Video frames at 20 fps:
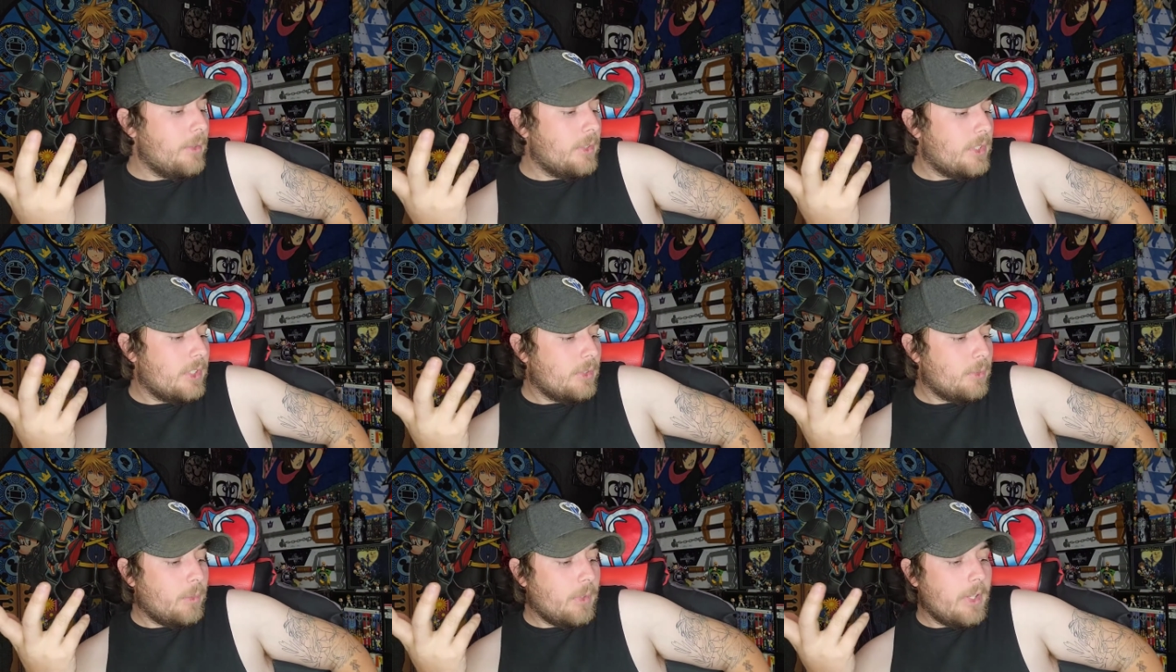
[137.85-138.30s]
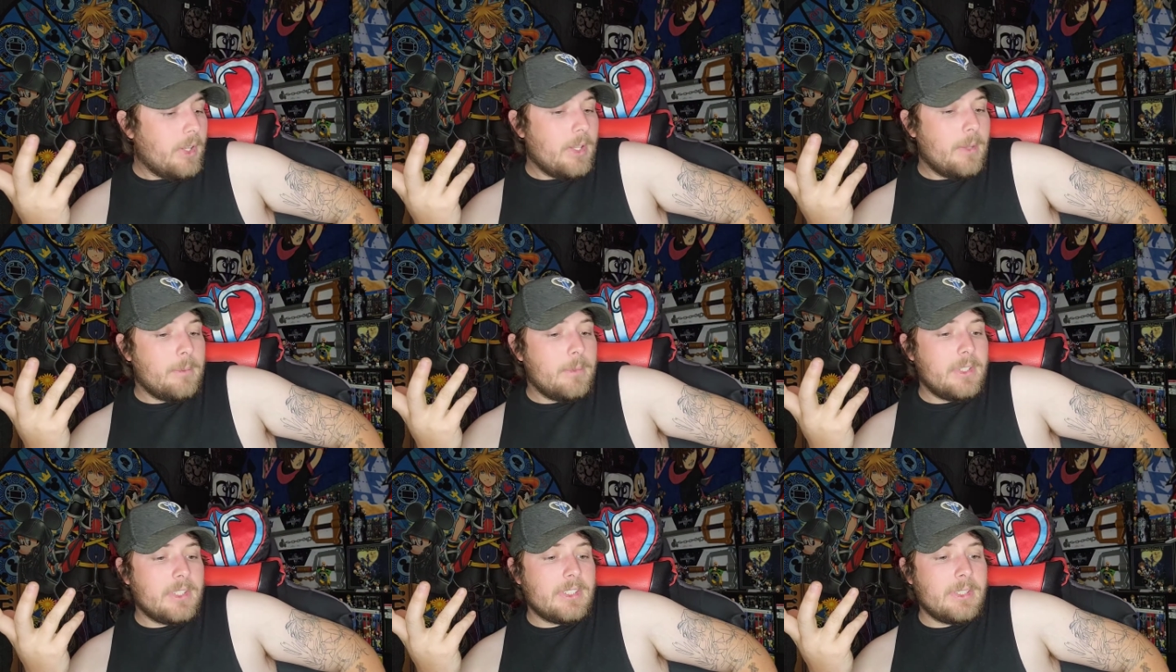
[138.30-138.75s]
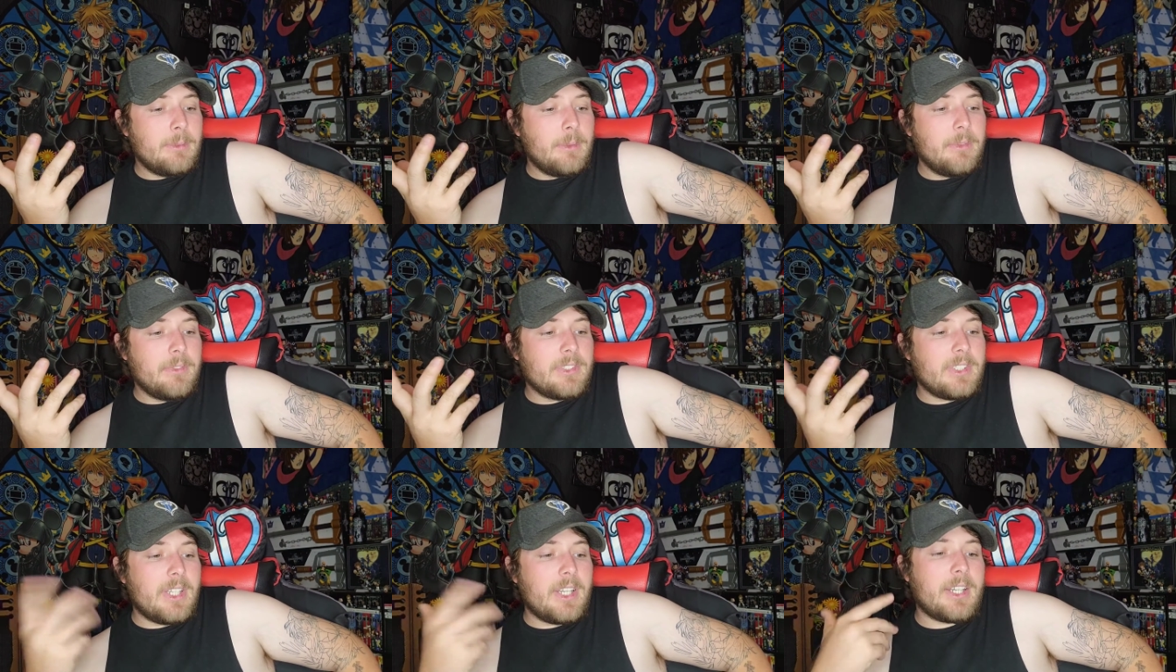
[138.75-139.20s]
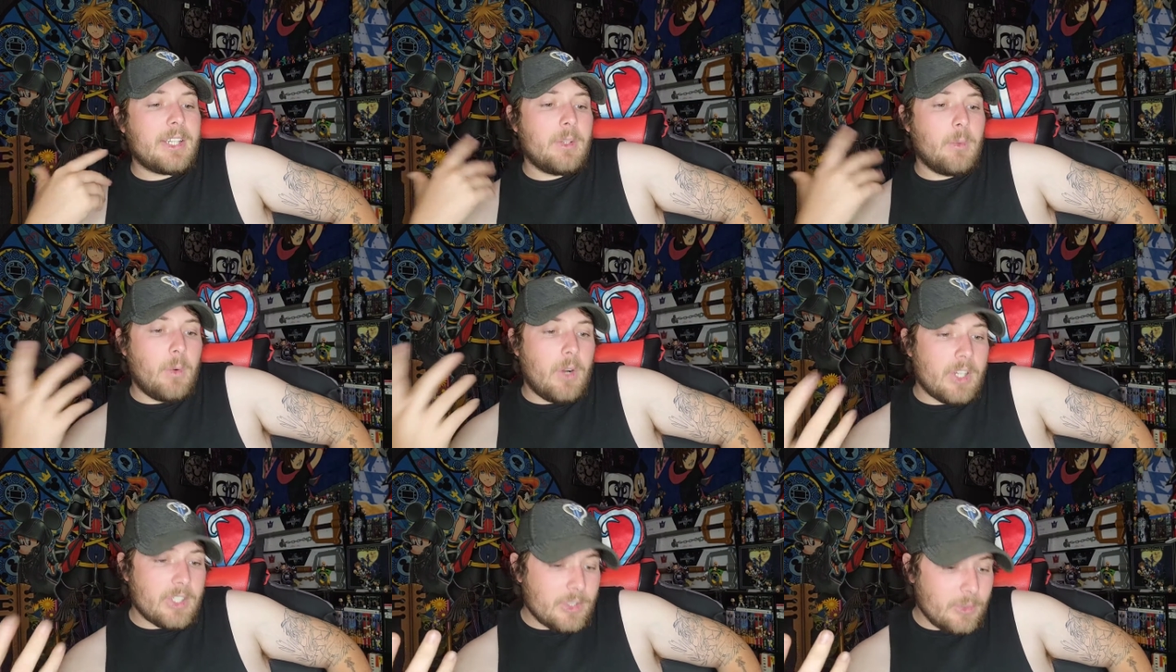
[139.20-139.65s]
It was just one of them Disney movies I
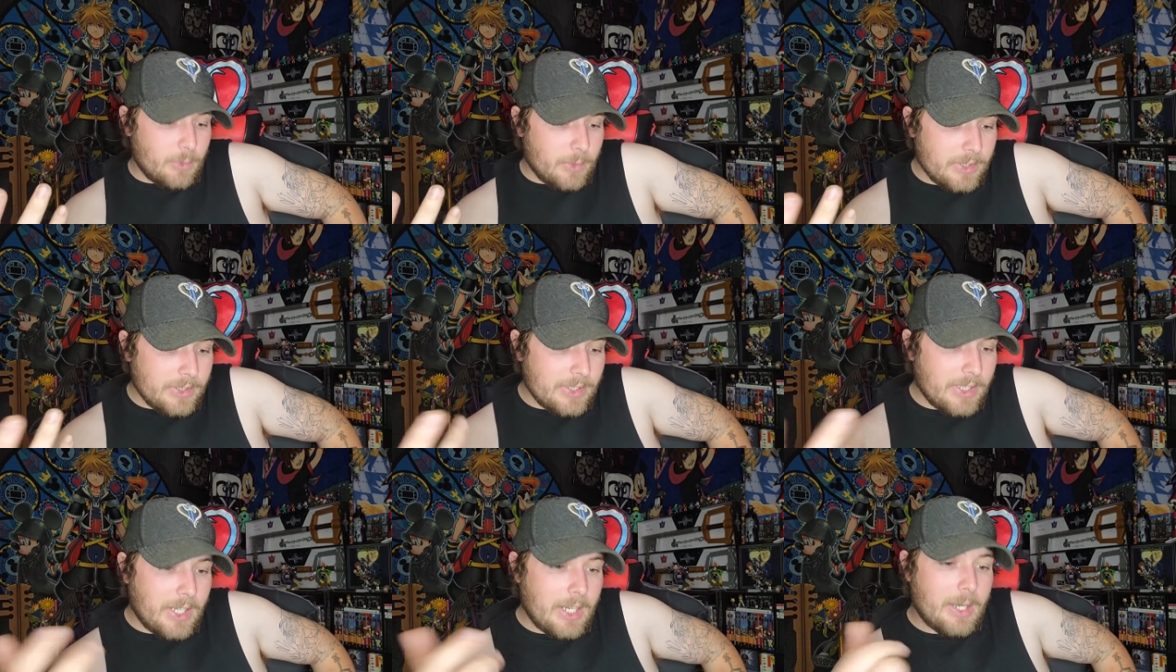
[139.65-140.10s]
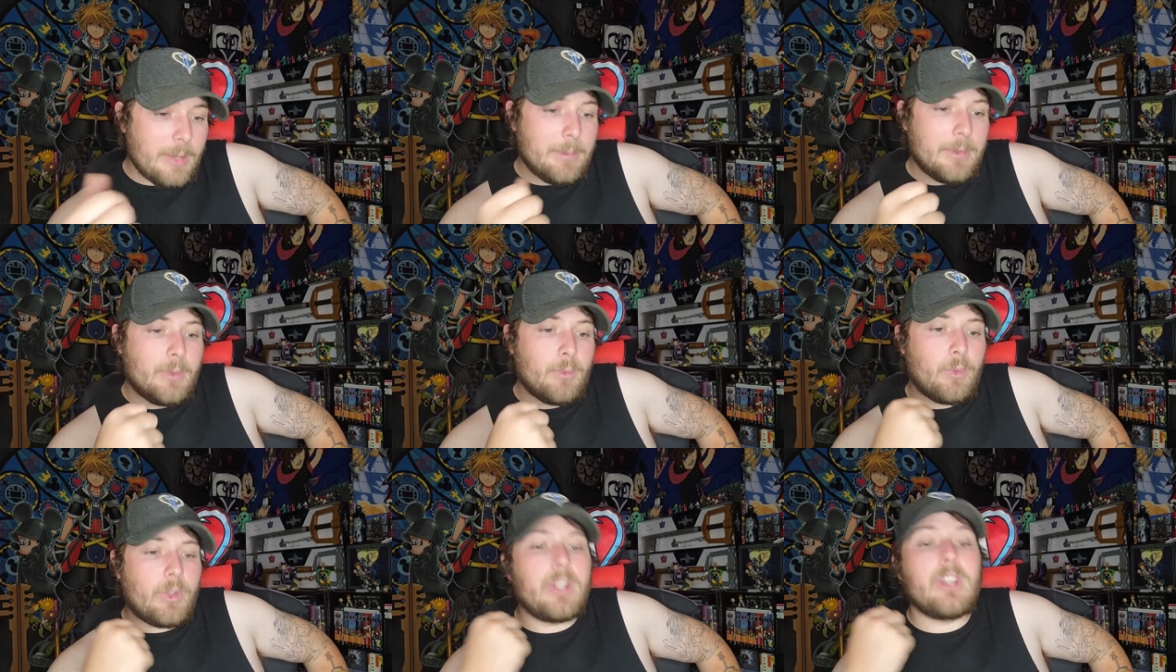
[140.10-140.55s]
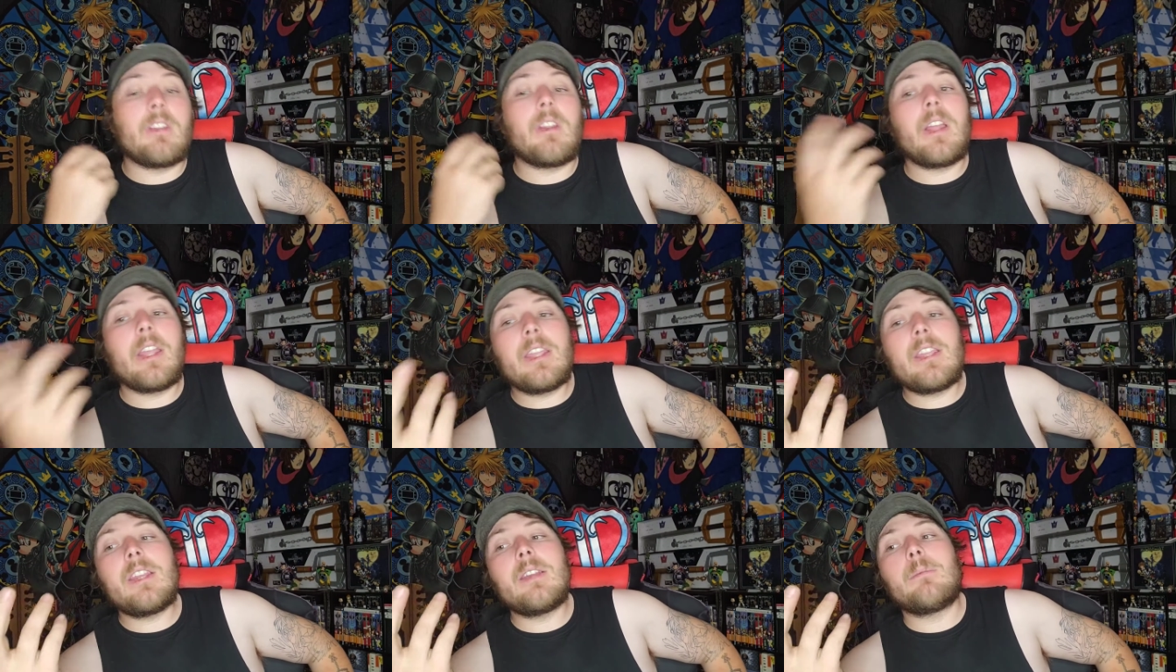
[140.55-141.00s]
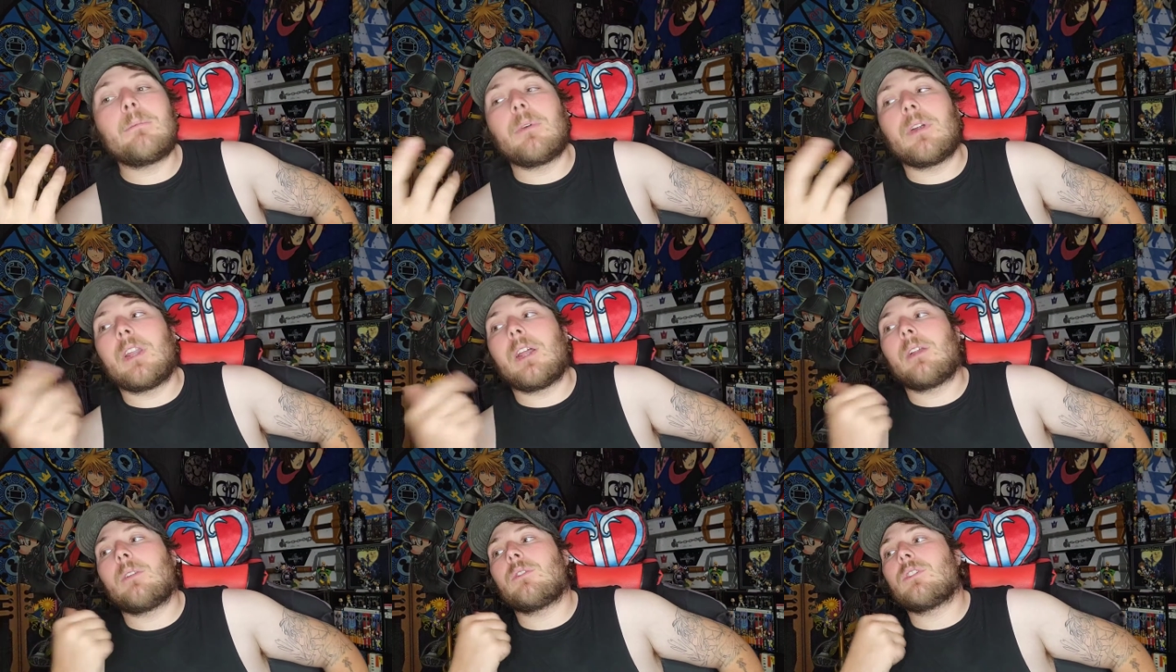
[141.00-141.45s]
could watch it one time and really like it,
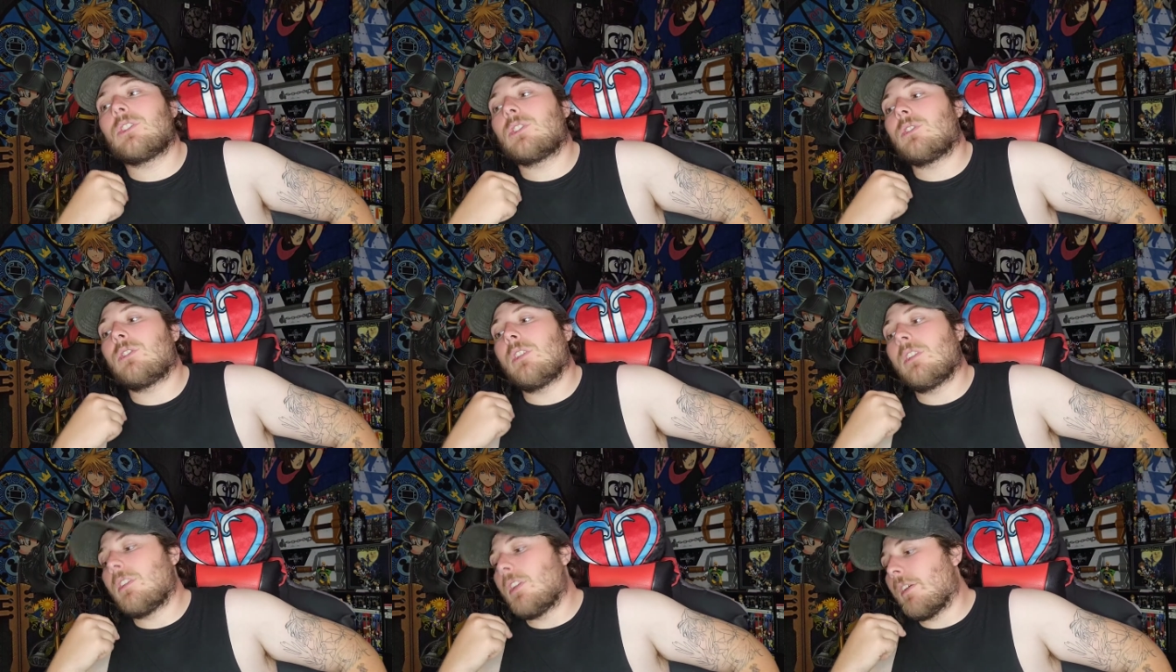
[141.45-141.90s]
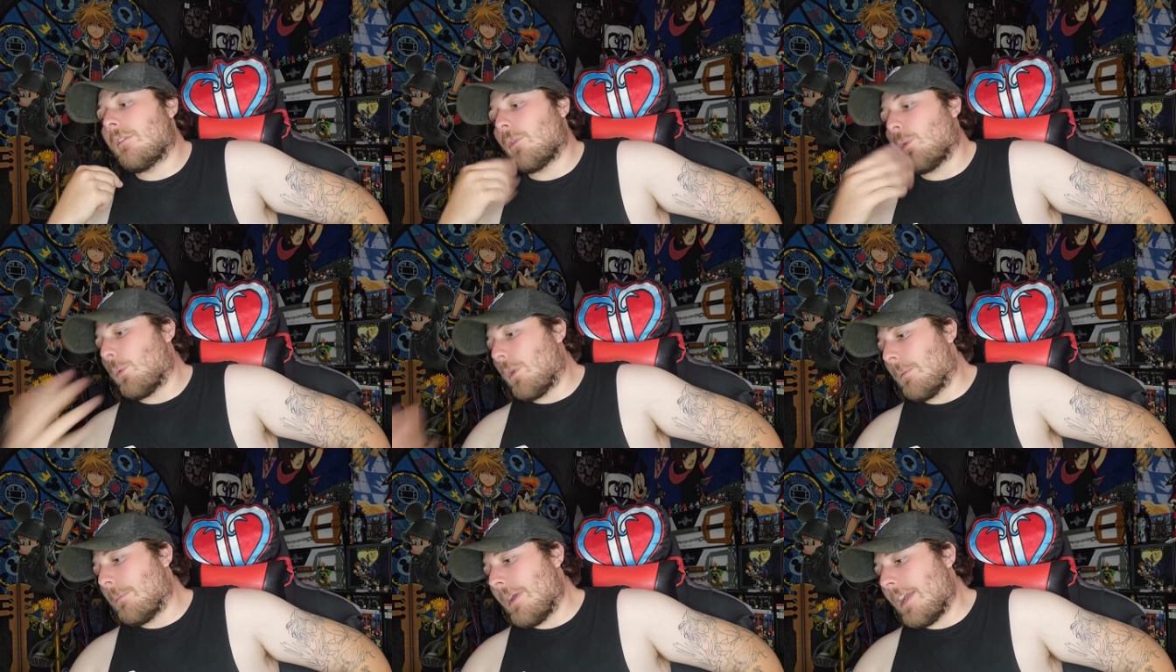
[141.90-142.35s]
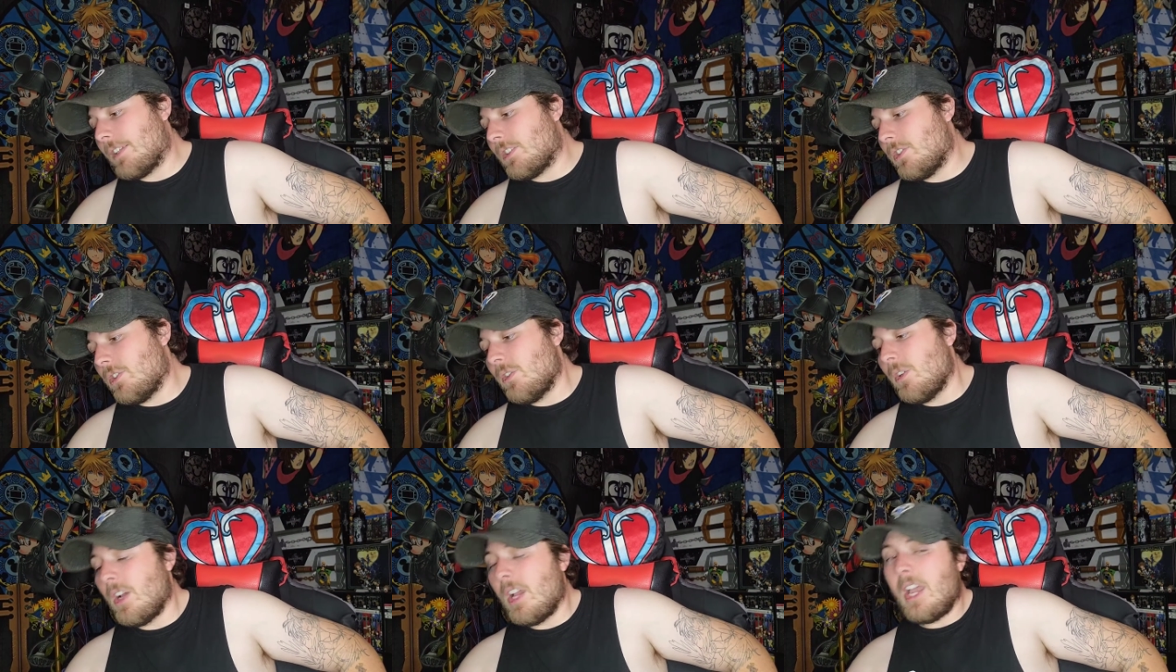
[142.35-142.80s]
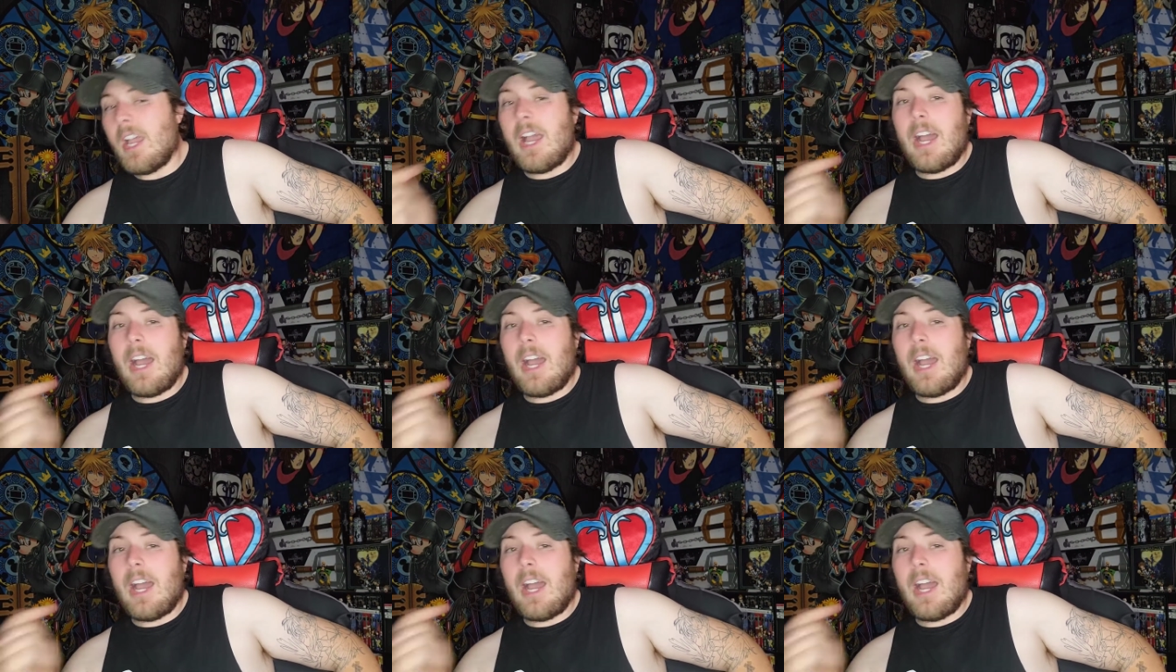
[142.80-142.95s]
but I just didn't never went back to.